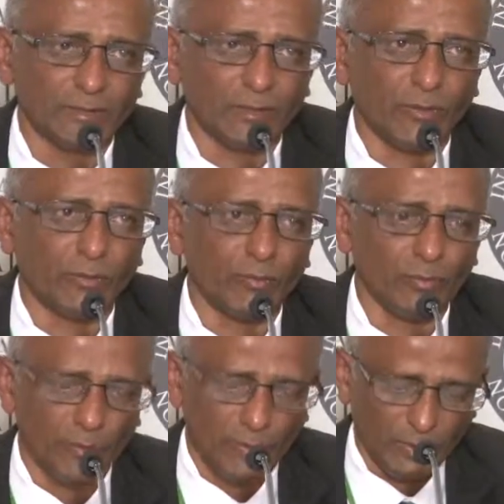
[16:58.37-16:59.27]
So
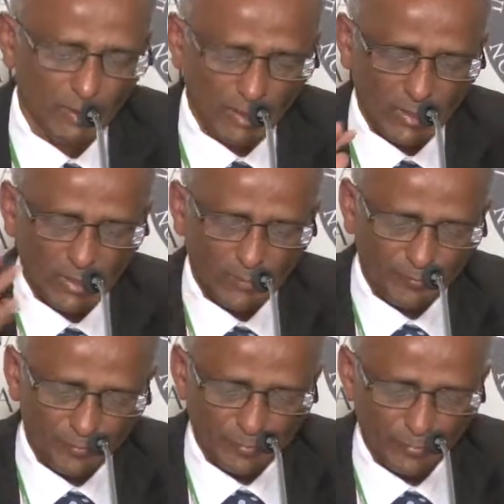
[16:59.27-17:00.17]

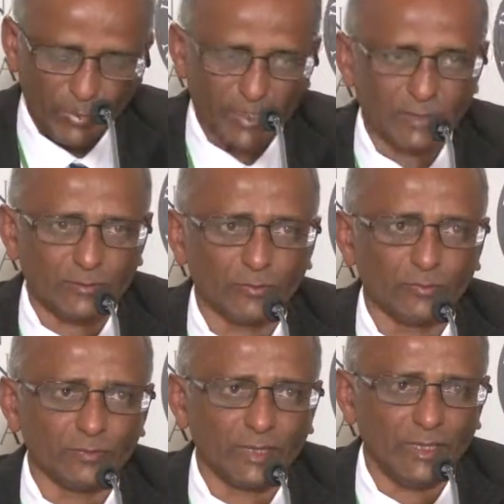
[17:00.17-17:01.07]
one has to
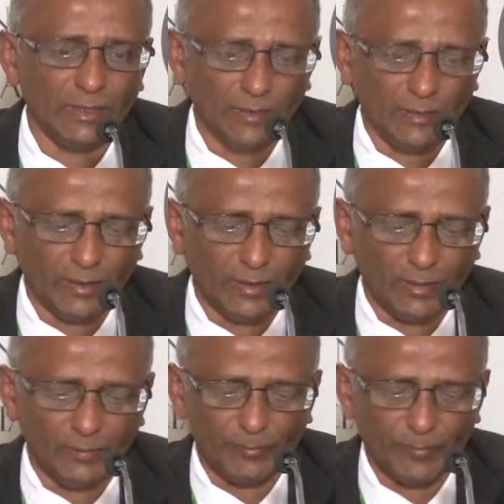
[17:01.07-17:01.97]
see,
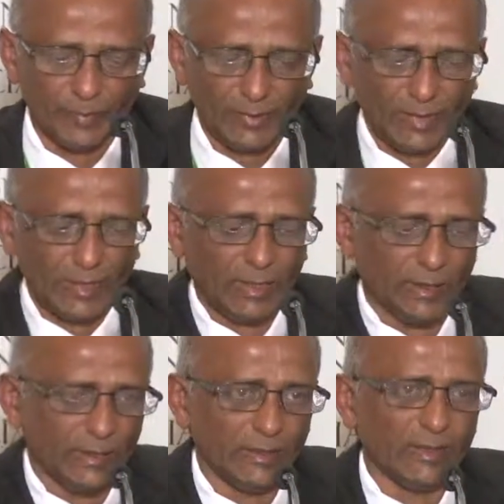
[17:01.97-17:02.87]

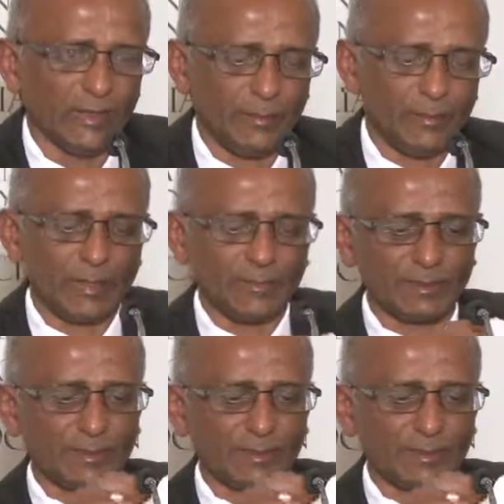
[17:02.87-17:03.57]
that becomes a